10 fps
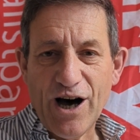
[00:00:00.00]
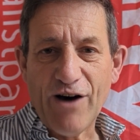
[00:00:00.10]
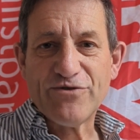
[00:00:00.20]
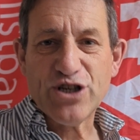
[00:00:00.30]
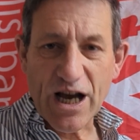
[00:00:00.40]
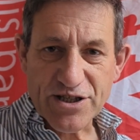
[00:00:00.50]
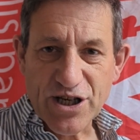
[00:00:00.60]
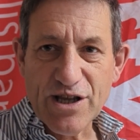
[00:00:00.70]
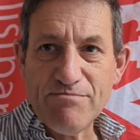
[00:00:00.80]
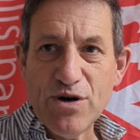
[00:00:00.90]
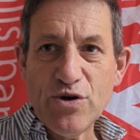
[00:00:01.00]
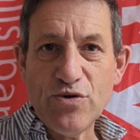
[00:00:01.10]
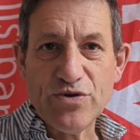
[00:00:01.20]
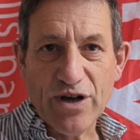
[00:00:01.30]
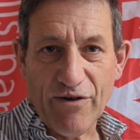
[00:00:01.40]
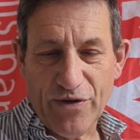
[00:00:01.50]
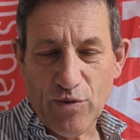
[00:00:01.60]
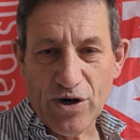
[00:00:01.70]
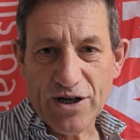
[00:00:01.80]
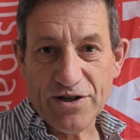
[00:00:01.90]
of judging the mood of the
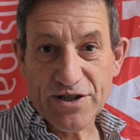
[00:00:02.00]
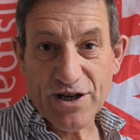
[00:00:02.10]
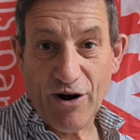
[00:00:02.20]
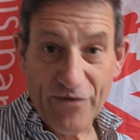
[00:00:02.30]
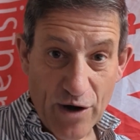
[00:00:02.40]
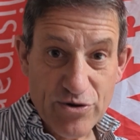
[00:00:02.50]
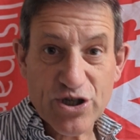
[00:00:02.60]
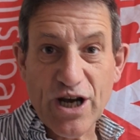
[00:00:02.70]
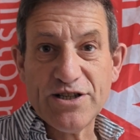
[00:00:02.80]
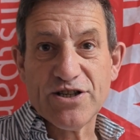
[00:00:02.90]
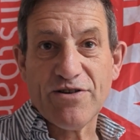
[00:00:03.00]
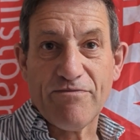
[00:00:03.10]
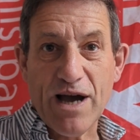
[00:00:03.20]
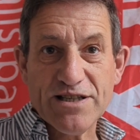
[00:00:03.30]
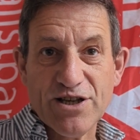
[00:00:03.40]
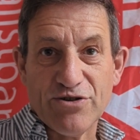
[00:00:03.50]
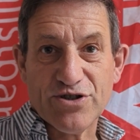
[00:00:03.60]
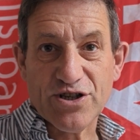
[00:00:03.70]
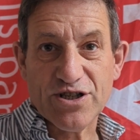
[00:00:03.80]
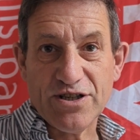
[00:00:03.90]
workers, of those changes of mass
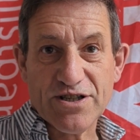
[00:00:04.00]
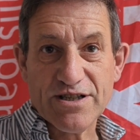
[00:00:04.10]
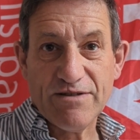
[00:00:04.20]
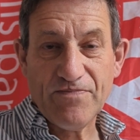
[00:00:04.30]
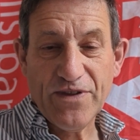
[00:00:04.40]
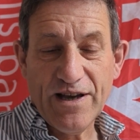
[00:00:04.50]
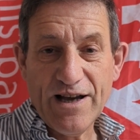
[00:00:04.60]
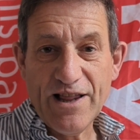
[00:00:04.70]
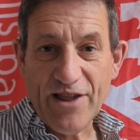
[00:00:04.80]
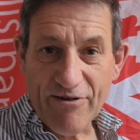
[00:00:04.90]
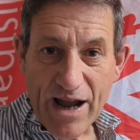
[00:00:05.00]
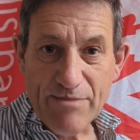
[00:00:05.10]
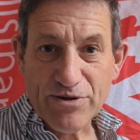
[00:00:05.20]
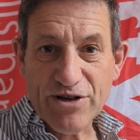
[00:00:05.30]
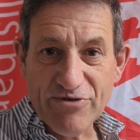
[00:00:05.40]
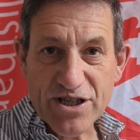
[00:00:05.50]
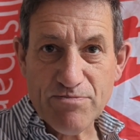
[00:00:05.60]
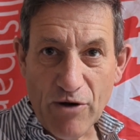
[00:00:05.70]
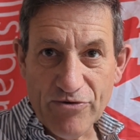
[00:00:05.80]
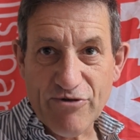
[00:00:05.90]
consciousness. They're able to
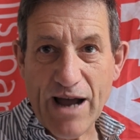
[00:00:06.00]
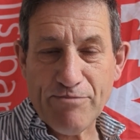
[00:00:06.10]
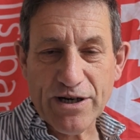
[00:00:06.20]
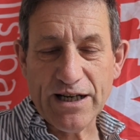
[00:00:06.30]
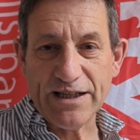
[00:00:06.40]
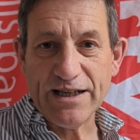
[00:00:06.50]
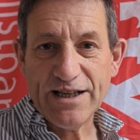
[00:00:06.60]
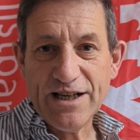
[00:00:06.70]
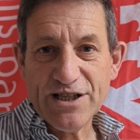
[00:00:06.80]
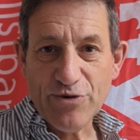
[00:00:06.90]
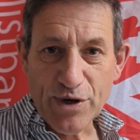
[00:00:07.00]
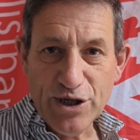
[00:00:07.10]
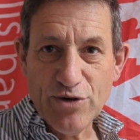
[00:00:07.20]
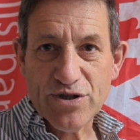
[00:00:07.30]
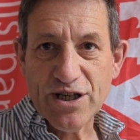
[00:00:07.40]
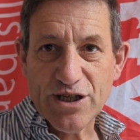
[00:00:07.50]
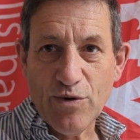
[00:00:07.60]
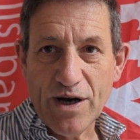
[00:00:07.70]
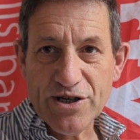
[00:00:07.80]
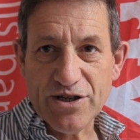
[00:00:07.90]
respond rapidly to a new
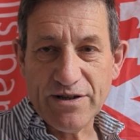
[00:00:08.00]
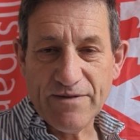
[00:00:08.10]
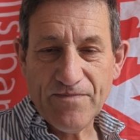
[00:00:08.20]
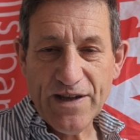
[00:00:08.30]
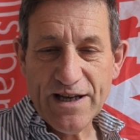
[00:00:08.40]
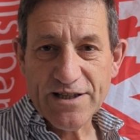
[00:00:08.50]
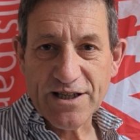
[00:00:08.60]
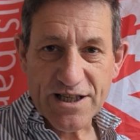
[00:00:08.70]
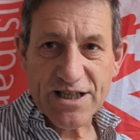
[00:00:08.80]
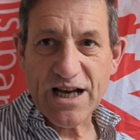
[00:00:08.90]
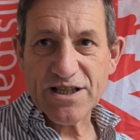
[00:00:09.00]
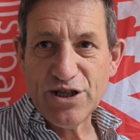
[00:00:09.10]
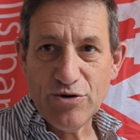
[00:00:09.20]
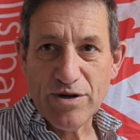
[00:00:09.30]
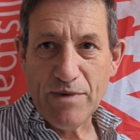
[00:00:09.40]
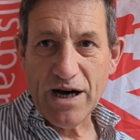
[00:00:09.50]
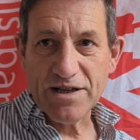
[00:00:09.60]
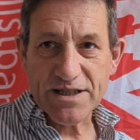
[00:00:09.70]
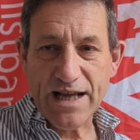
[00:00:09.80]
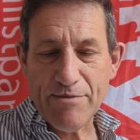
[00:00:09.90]
situation, to discuss new
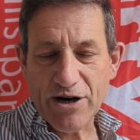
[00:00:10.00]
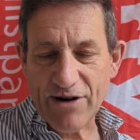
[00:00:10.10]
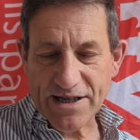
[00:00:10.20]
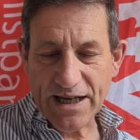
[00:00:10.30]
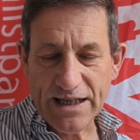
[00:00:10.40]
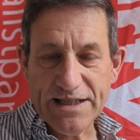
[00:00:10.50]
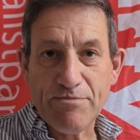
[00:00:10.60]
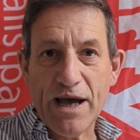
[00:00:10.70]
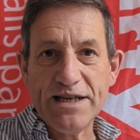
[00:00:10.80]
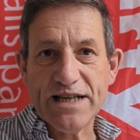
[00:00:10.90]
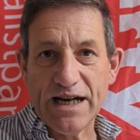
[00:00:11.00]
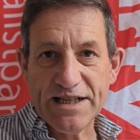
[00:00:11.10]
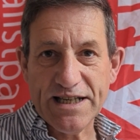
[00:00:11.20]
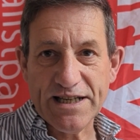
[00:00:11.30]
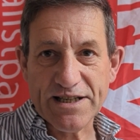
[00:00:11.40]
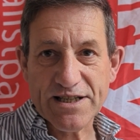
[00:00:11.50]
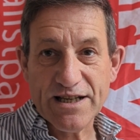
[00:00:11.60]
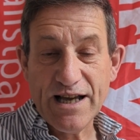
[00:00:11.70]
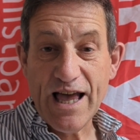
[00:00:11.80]
demands, democratically debate ideas,